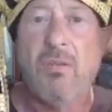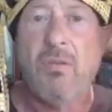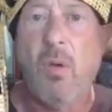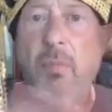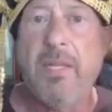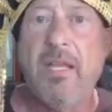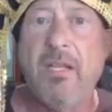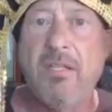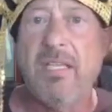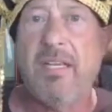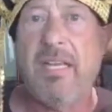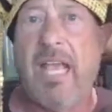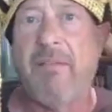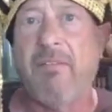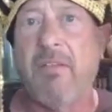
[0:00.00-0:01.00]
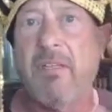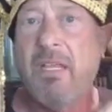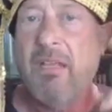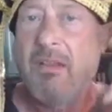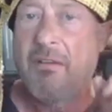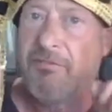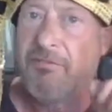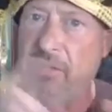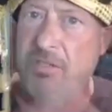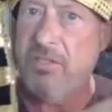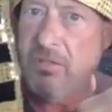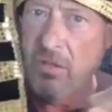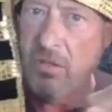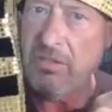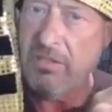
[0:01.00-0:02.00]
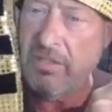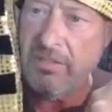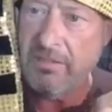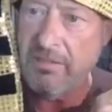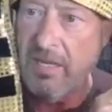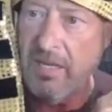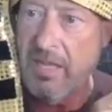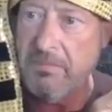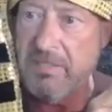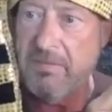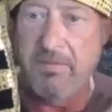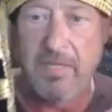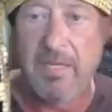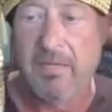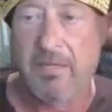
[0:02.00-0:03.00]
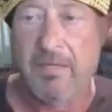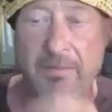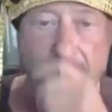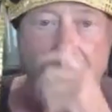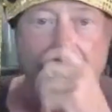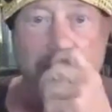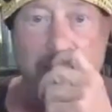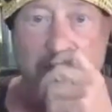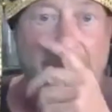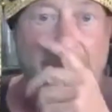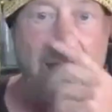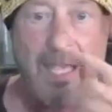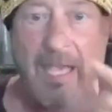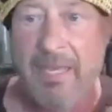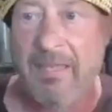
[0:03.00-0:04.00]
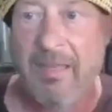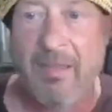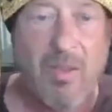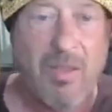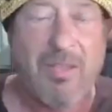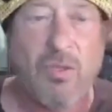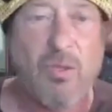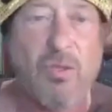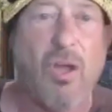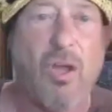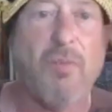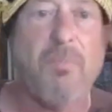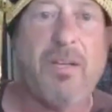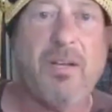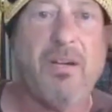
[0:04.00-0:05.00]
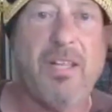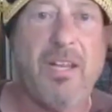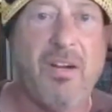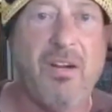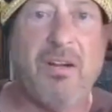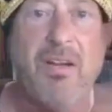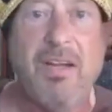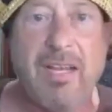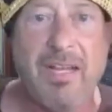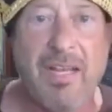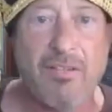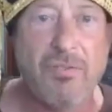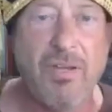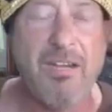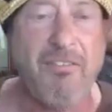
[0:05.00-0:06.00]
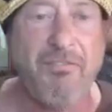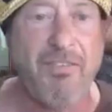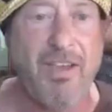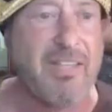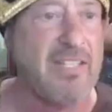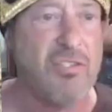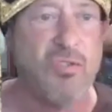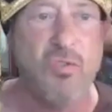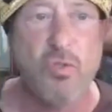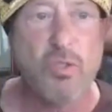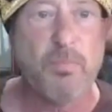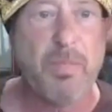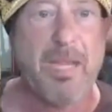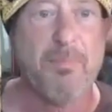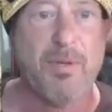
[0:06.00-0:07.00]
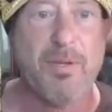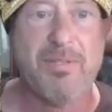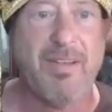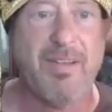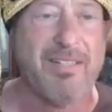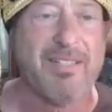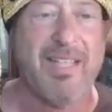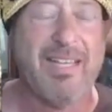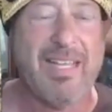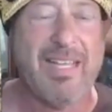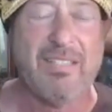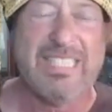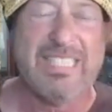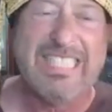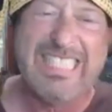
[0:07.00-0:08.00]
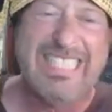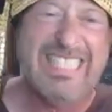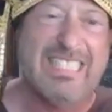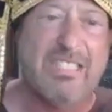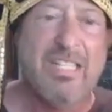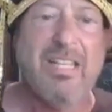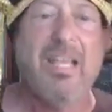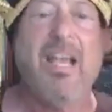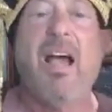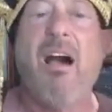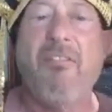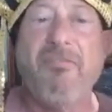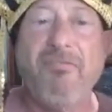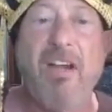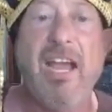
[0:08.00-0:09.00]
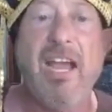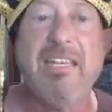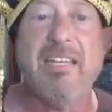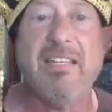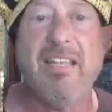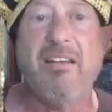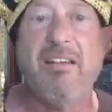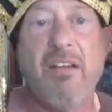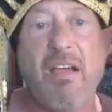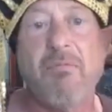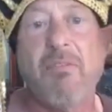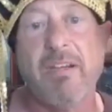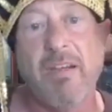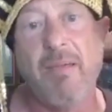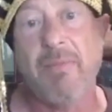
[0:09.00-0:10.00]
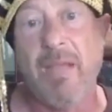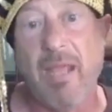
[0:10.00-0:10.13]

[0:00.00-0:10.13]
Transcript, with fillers: Nobody else could have it first goes to the Times of England. And you called me earlier, and I was trying to find these newspapers, and I was kind of like, oh, I'll find it later on when I'm